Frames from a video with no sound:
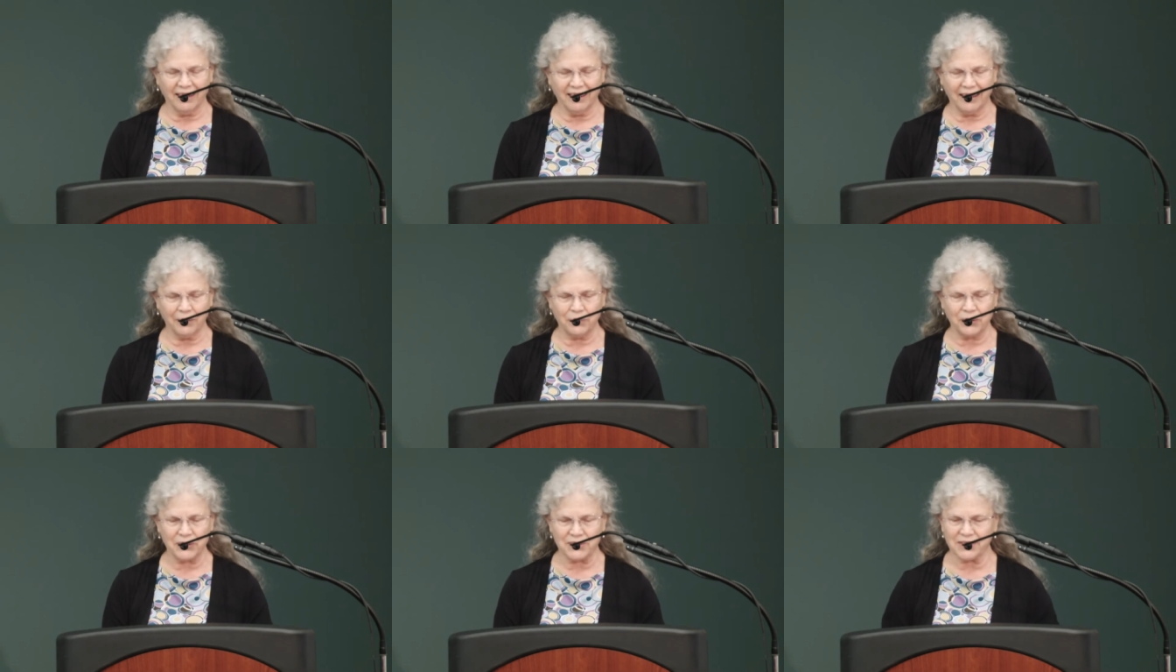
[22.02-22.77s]
I
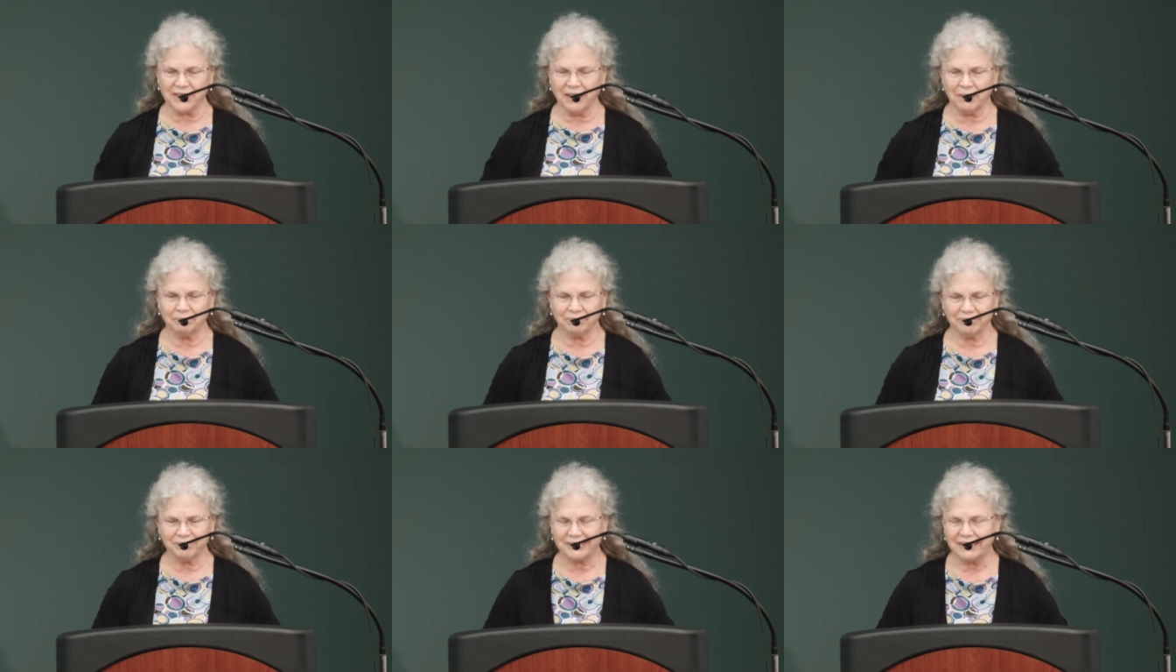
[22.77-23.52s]
was,
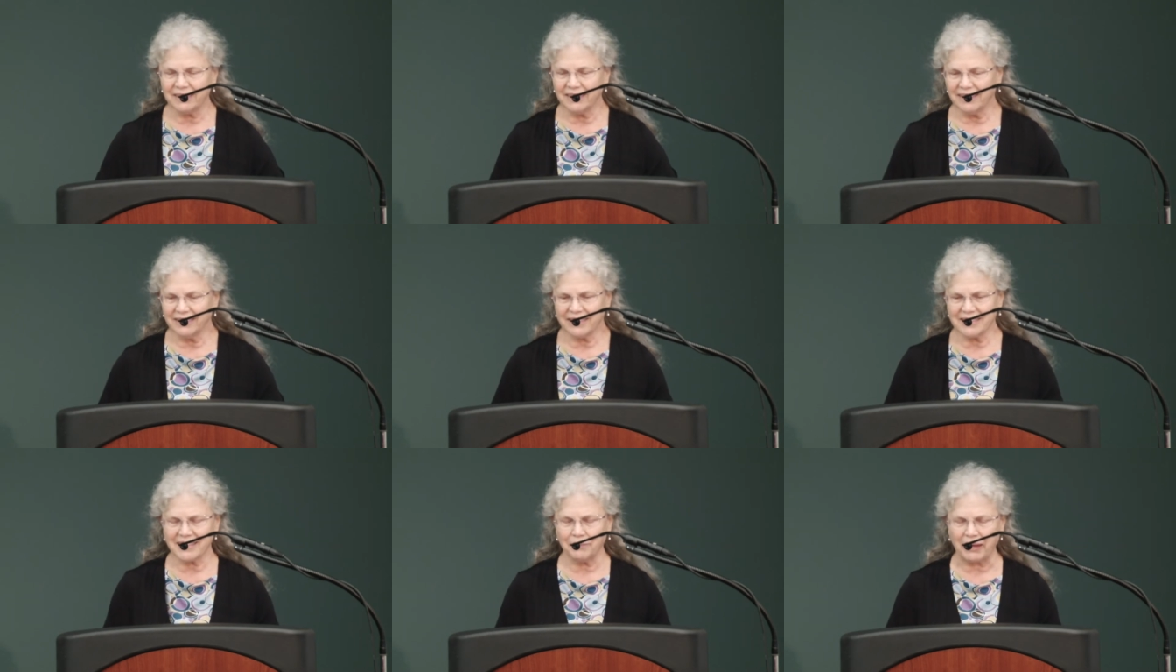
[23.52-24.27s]
um,
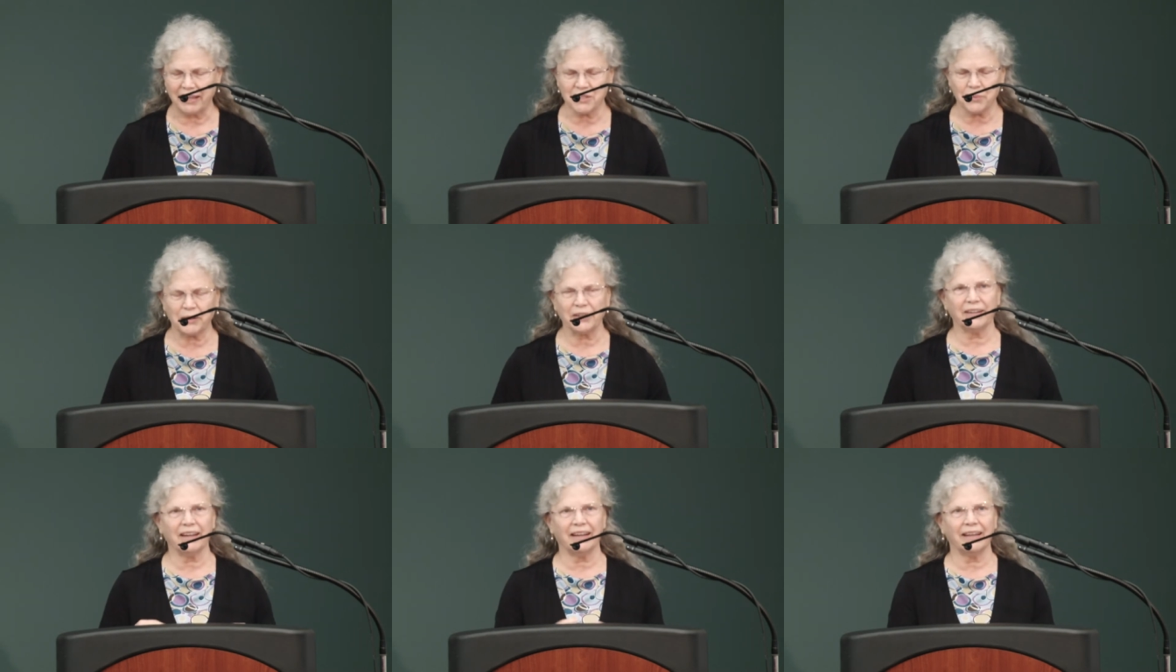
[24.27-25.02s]
let's see, my husband
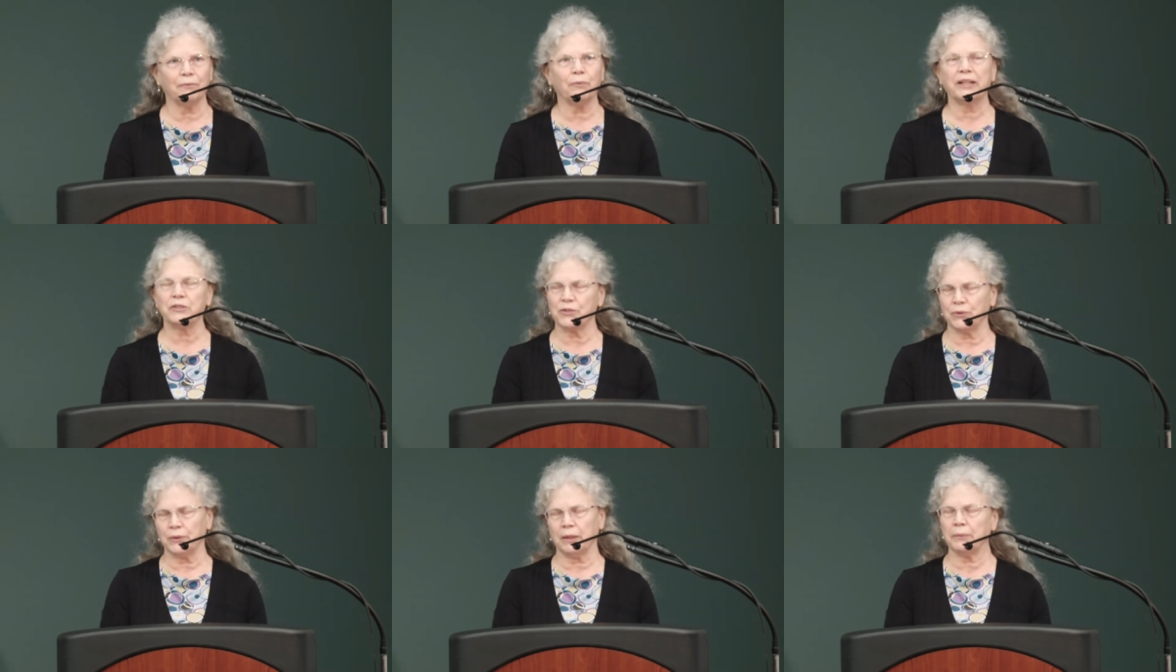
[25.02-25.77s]
and I went
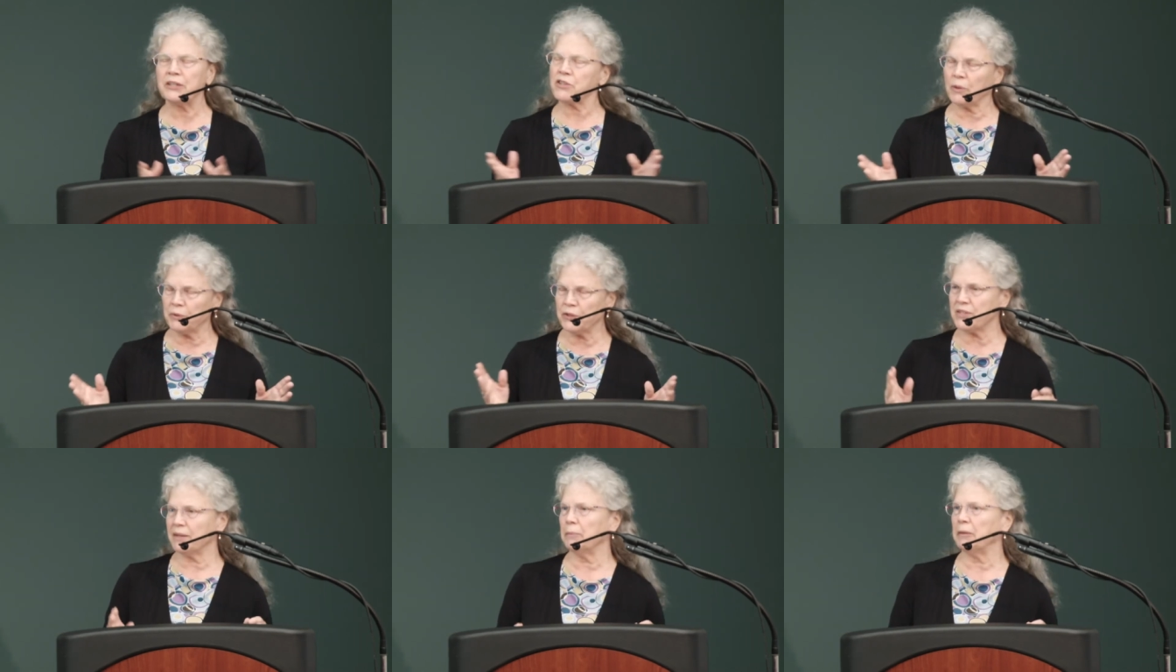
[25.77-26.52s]
to Episcopal
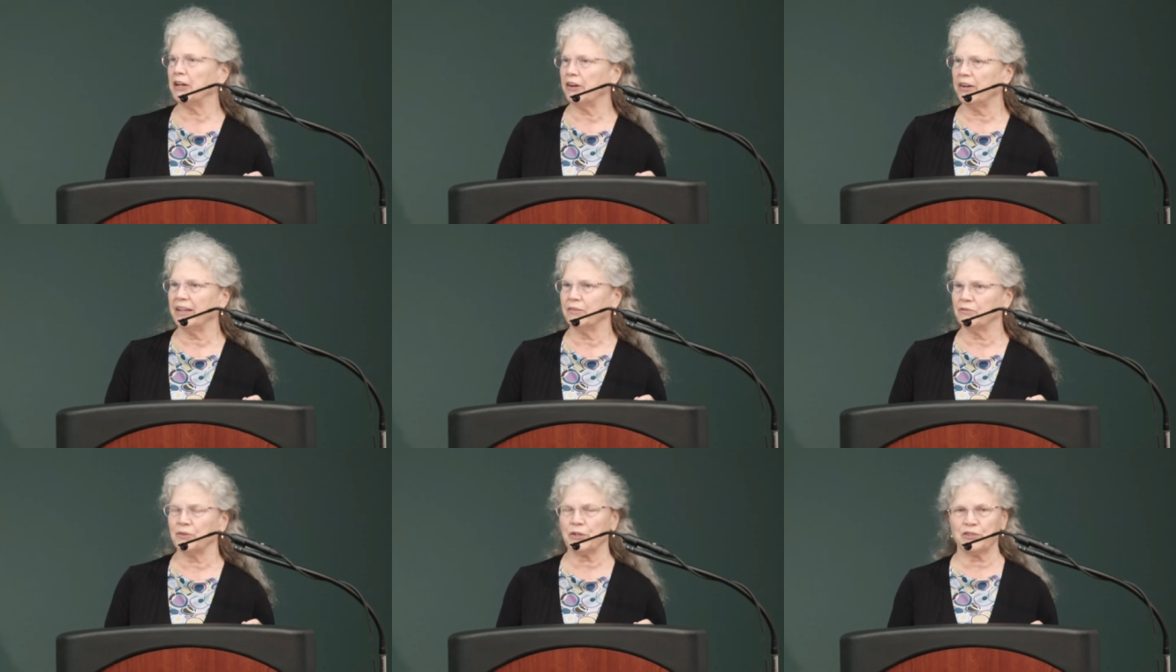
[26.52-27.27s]
Seminary
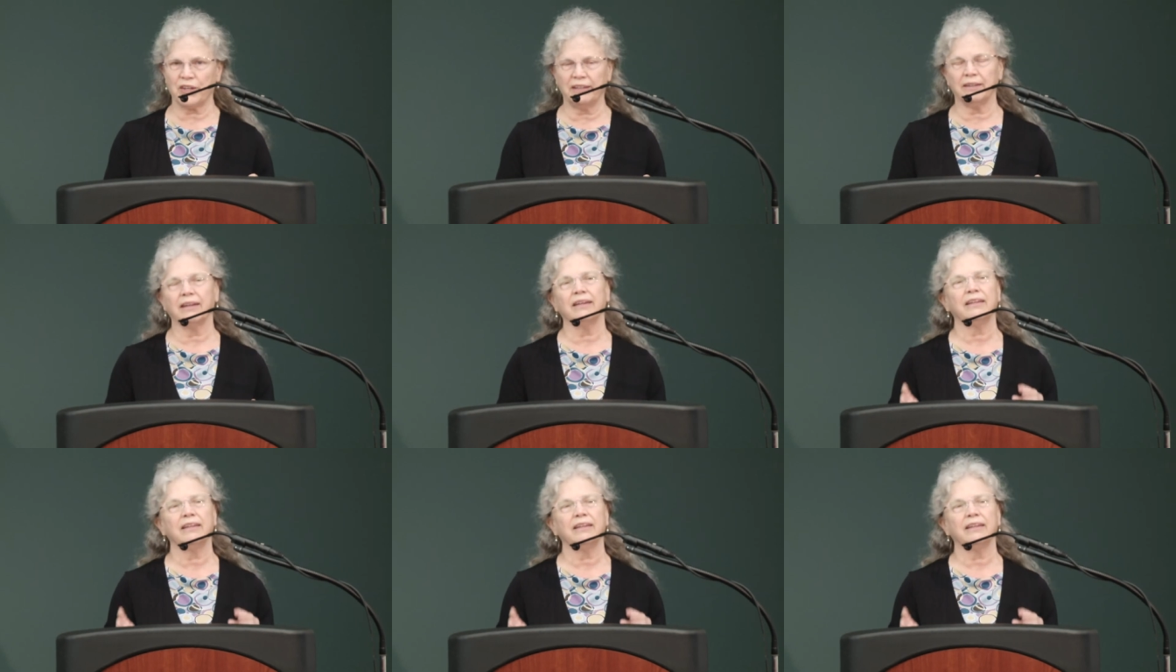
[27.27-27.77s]
in Virginia.